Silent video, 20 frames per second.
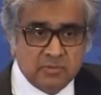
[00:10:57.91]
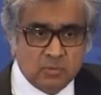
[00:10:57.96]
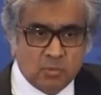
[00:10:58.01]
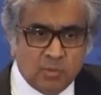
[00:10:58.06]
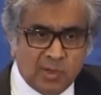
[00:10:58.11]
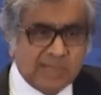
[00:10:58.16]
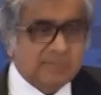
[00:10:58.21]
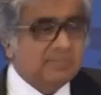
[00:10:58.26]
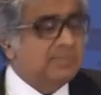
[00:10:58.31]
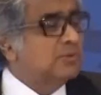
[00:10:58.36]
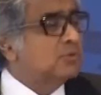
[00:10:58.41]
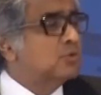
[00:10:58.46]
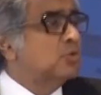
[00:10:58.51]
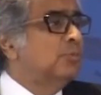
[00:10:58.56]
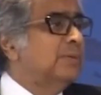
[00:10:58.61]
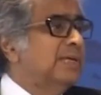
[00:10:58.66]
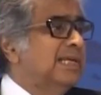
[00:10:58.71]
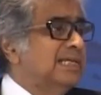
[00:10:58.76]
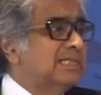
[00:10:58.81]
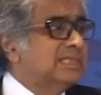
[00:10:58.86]
one,
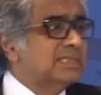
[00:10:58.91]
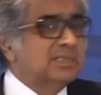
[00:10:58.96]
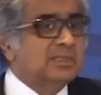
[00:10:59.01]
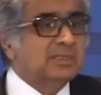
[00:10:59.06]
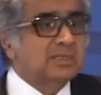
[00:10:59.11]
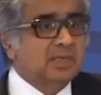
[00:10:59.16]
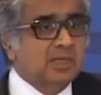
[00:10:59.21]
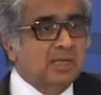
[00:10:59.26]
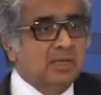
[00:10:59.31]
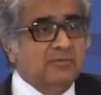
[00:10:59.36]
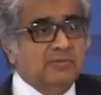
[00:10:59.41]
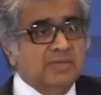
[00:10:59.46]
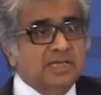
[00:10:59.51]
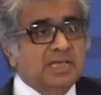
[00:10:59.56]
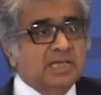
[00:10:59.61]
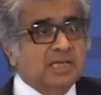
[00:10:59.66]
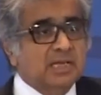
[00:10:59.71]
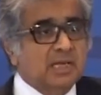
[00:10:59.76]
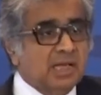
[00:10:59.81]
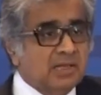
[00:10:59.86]
two minutes, we
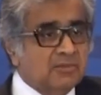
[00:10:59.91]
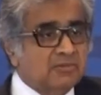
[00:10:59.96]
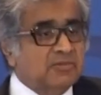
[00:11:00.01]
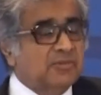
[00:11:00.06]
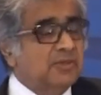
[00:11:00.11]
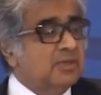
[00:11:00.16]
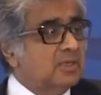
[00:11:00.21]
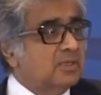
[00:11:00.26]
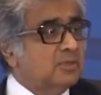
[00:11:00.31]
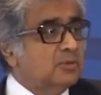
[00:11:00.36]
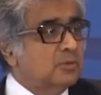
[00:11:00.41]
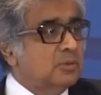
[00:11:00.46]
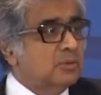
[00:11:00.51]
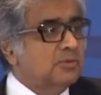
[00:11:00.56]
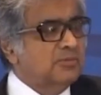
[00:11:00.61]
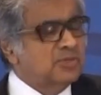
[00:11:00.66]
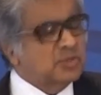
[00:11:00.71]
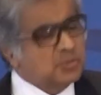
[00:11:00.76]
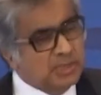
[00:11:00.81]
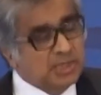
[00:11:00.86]
need an answer
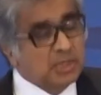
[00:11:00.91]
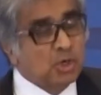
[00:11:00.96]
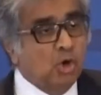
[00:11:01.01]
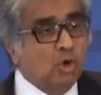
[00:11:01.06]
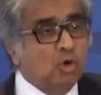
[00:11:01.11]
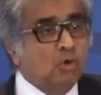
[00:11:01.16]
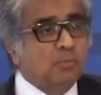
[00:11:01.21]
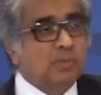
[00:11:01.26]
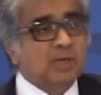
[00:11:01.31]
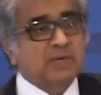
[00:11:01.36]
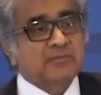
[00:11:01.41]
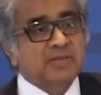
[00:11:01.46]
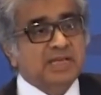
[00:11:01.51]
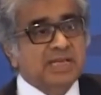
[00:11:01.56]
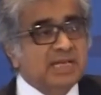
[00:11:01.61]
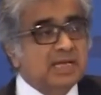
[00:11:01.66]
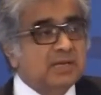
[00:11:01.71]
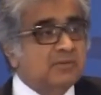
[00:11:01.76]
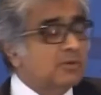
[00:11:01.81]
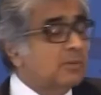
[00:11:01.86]
which we know, but we
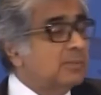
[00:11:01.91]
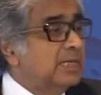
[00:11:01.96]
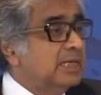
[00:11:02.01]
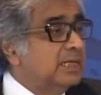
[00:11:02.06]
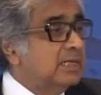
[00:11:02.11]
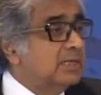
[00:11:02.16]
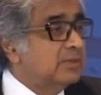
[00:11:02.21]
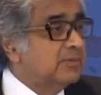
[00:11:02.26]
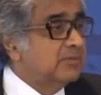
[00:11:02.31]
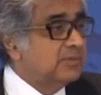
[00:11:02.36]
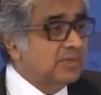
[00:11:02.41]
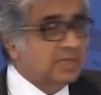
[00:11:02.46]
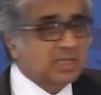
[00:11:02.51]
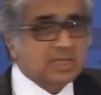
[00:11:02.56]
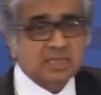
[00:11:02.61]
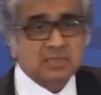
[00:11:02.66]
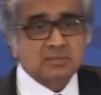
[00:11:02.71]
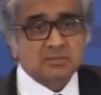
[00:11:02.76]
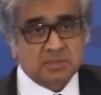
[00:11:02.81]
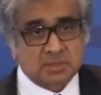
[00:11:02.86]
need it an Indian senior
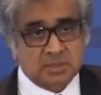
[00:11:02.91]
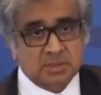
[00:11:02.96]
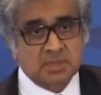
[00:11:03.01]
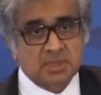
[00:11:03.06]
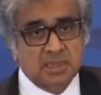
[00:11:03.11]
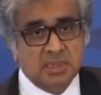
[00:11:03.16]
counsel.